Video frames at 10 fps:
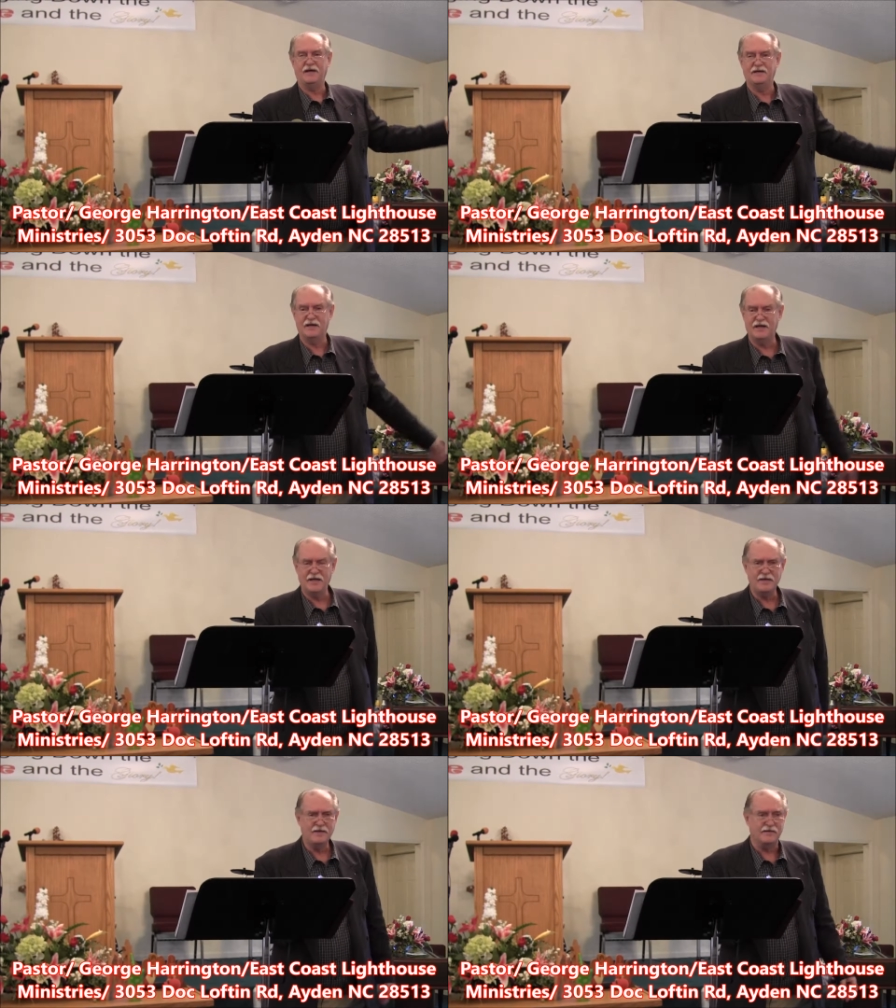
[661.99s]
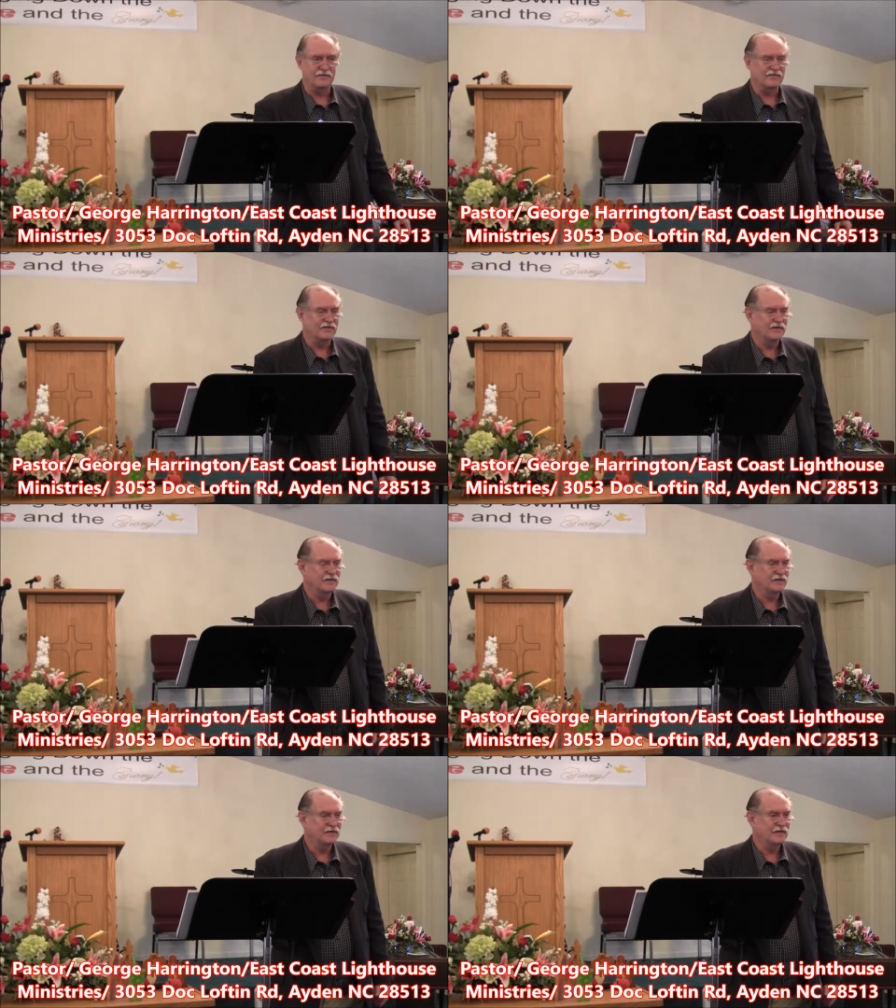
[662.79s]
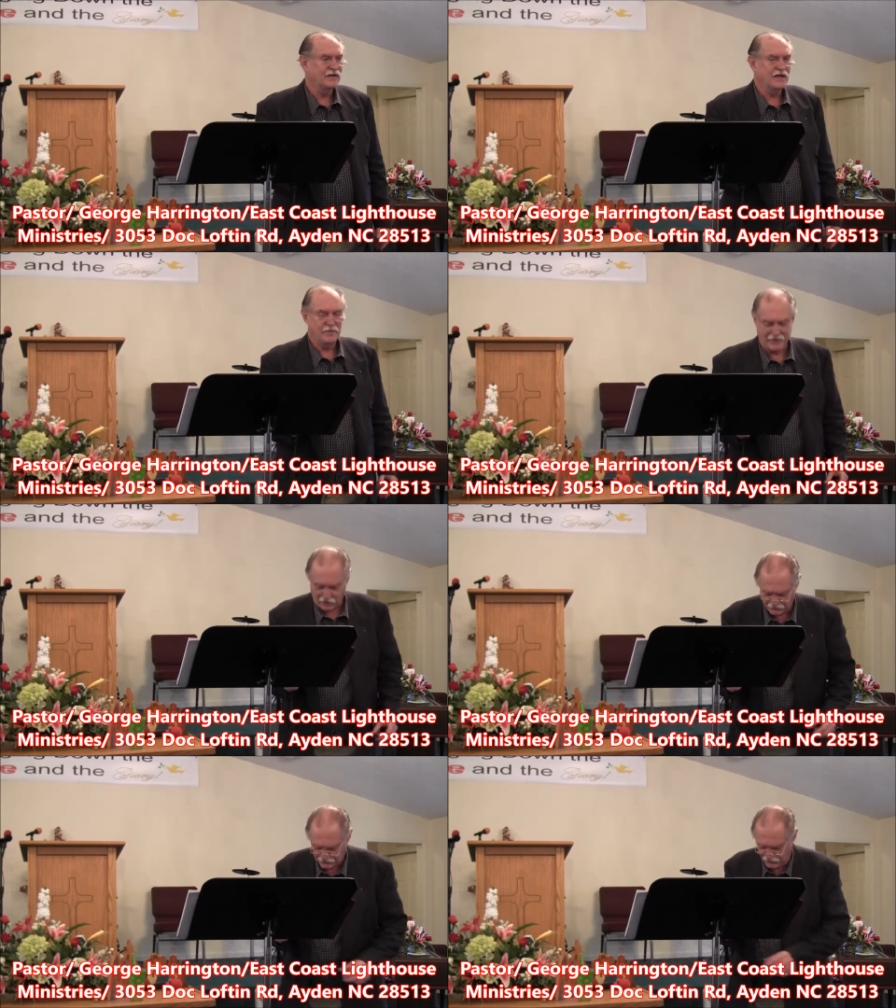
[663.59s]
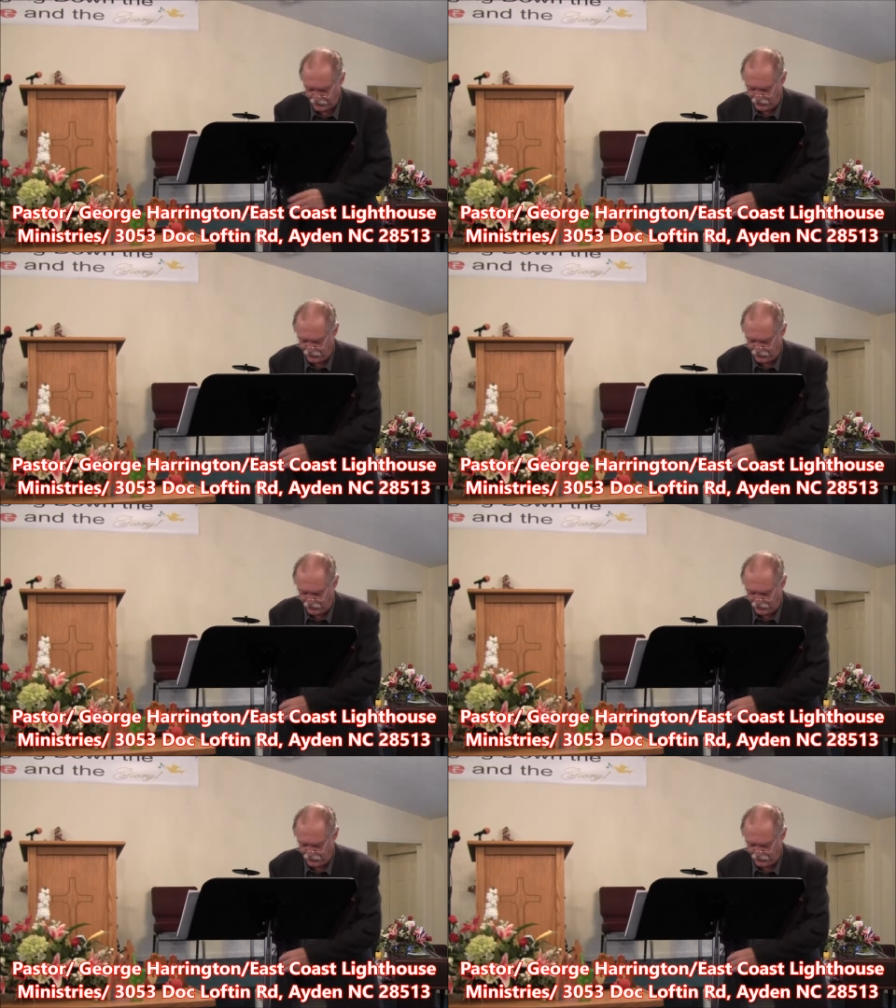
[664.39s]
had to leave. Because, do